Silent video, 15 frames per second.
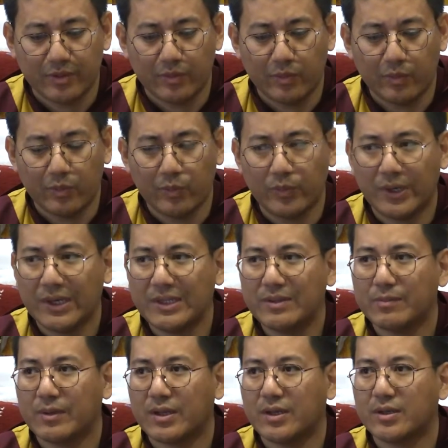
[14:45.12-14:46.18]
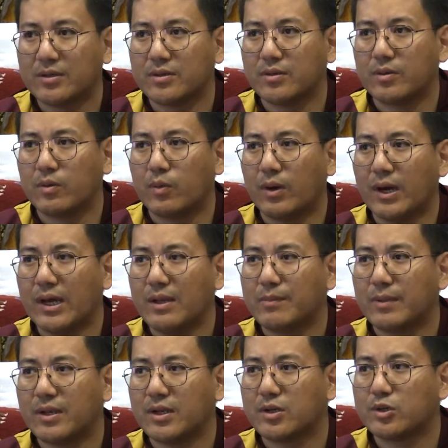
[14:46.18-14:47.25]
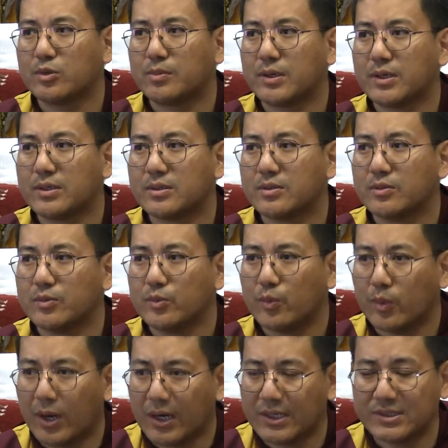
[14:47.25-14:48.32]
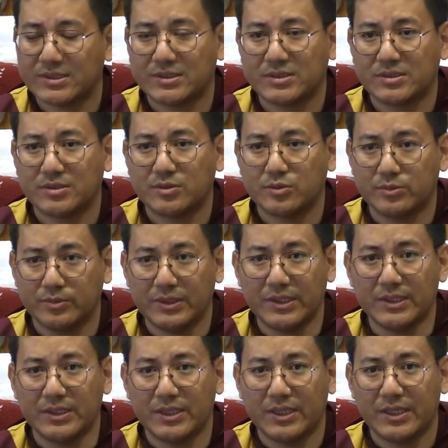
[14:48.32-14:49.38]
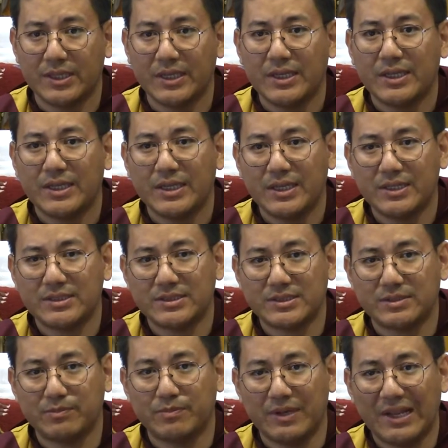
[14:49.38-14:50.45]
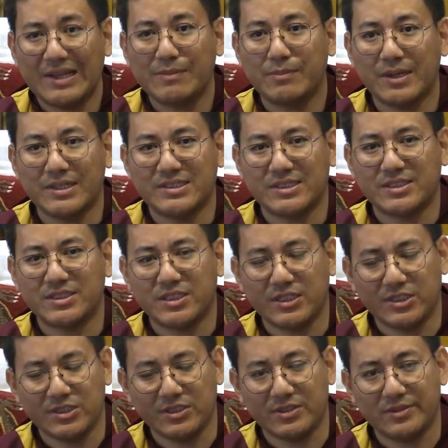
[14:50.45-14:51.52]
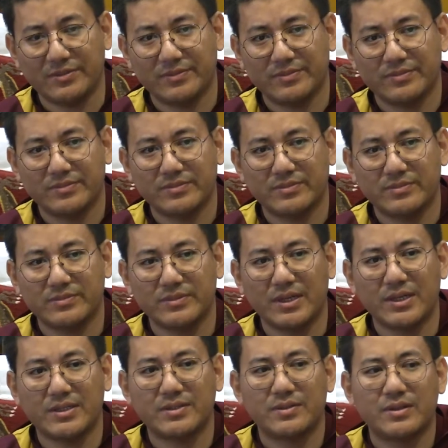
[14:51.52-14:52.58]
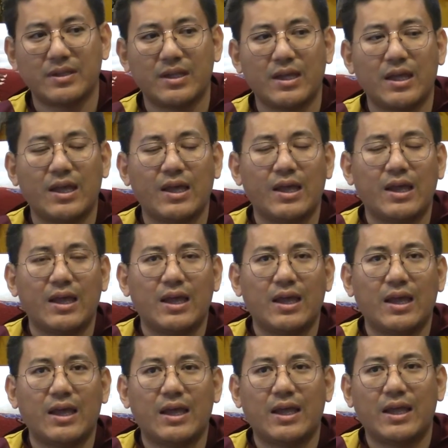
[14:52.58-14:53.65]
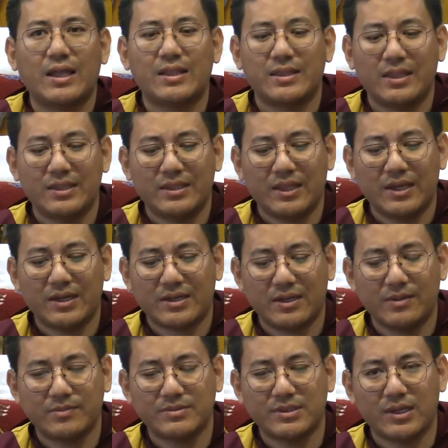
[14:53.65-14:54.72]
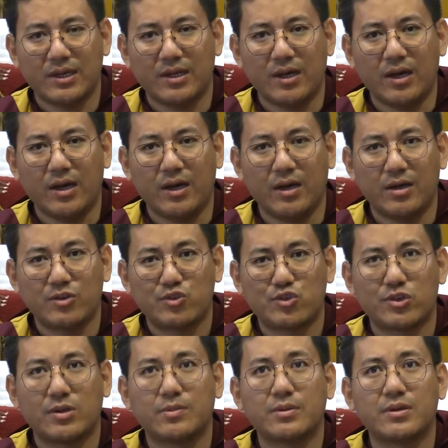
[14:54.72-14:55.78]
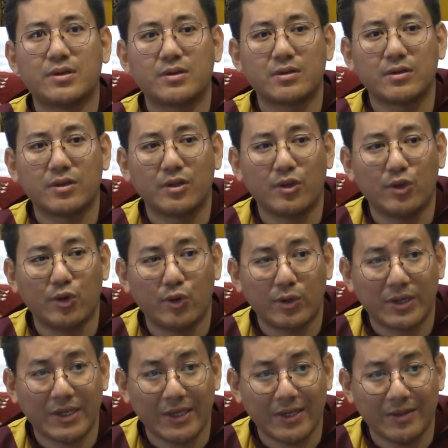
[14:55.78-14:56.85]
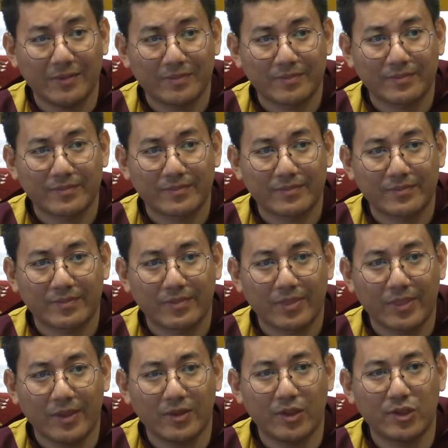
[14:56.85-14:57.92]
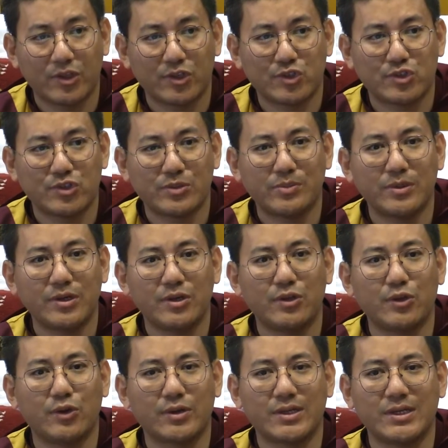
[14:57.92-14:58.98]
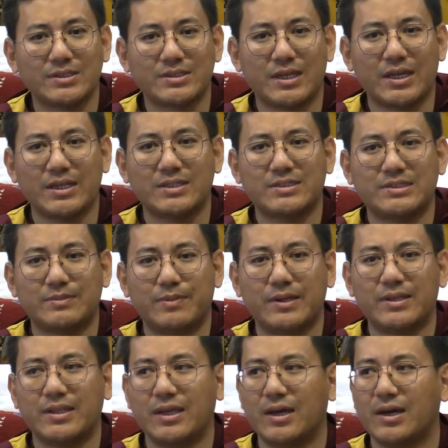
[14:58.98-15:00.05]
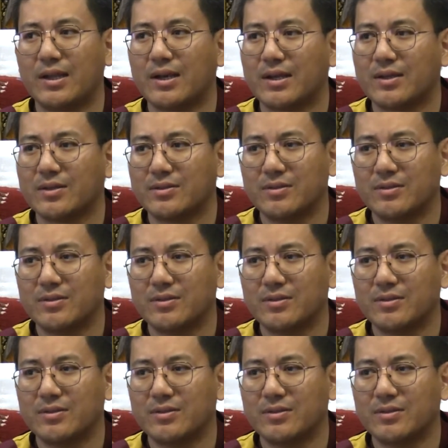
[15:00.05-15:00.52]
Malariba was with his black magic teacher, right? And then there comes a traveler yogi. The traveler yogi is like in Tibet, they are like,